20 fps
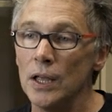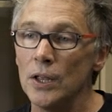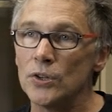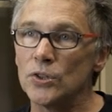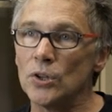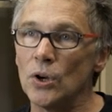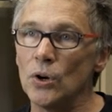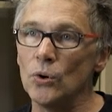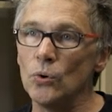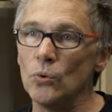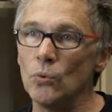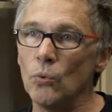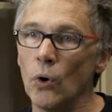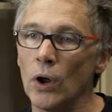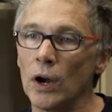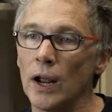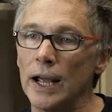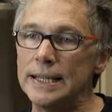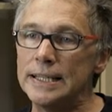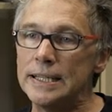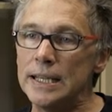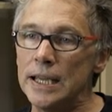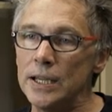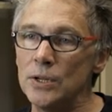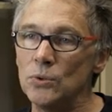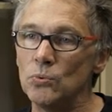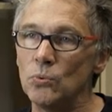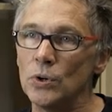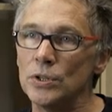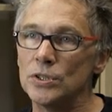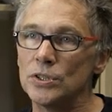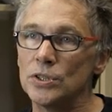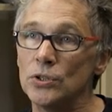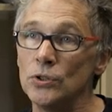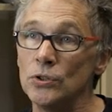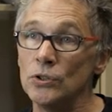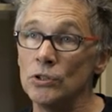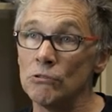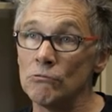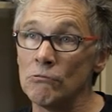So what I did was
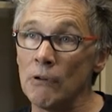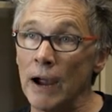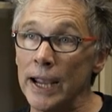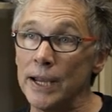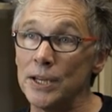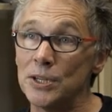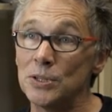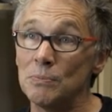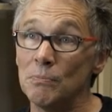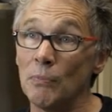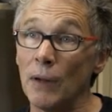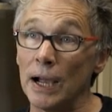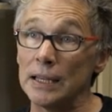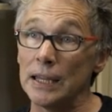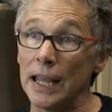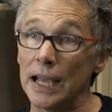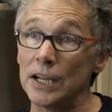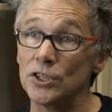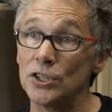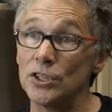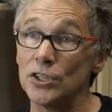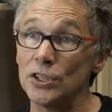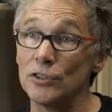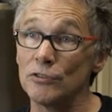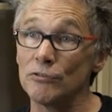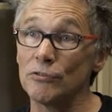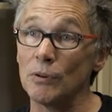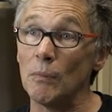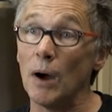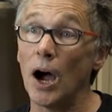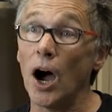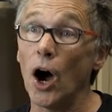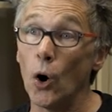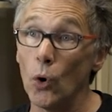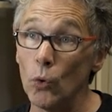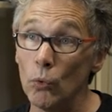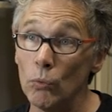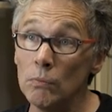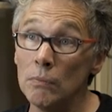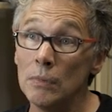to narrate my lectures from
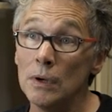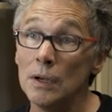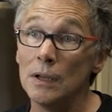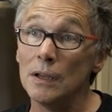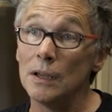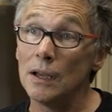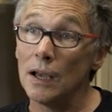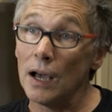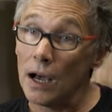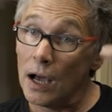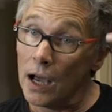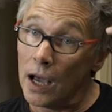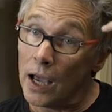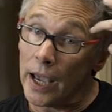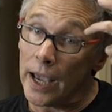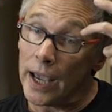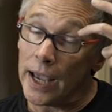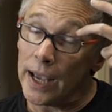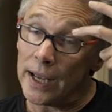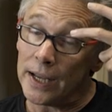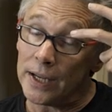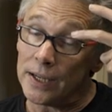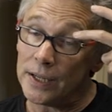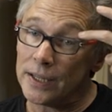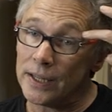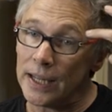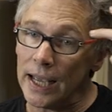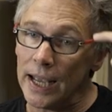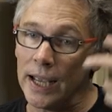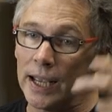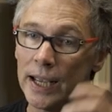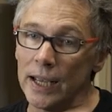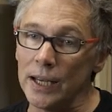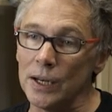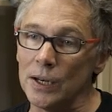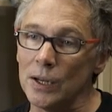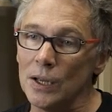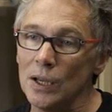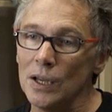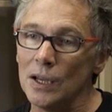home, and
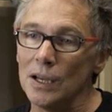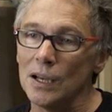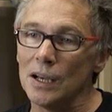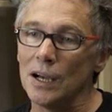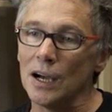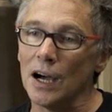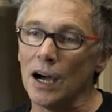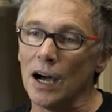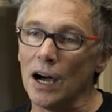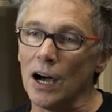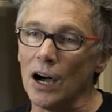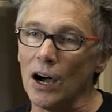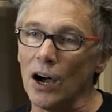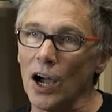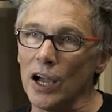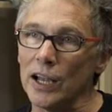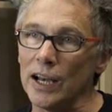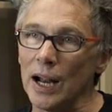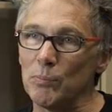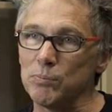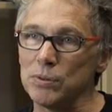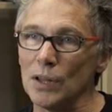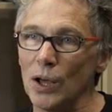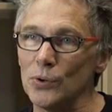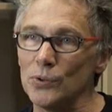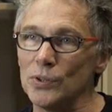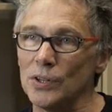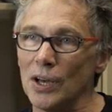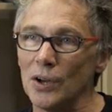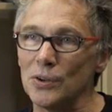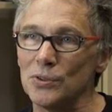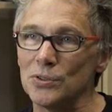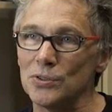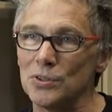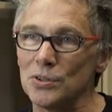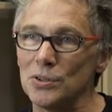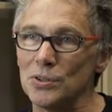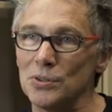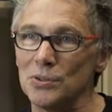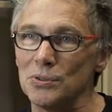then I'd upload those
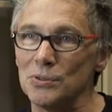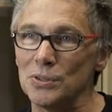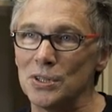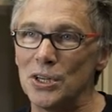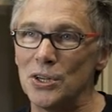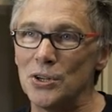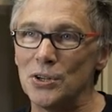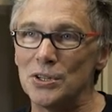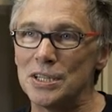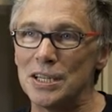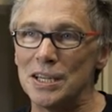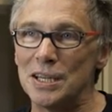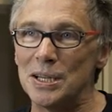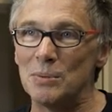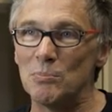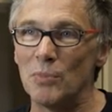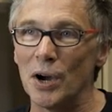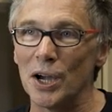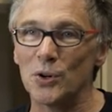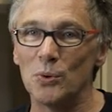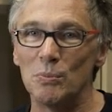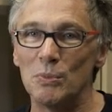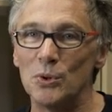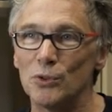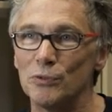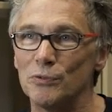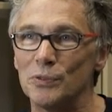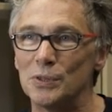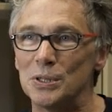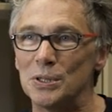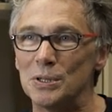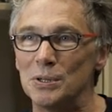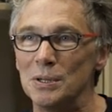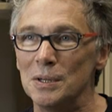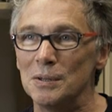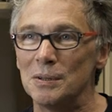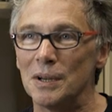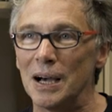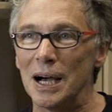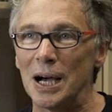to QT, and Michael Milford
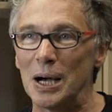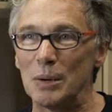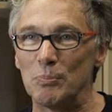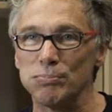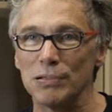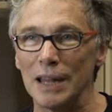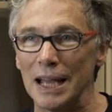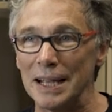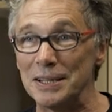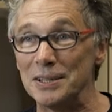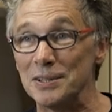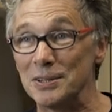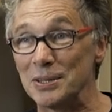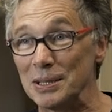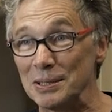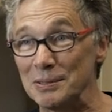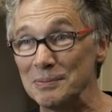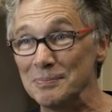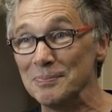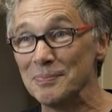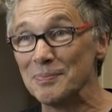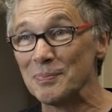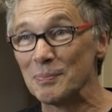played the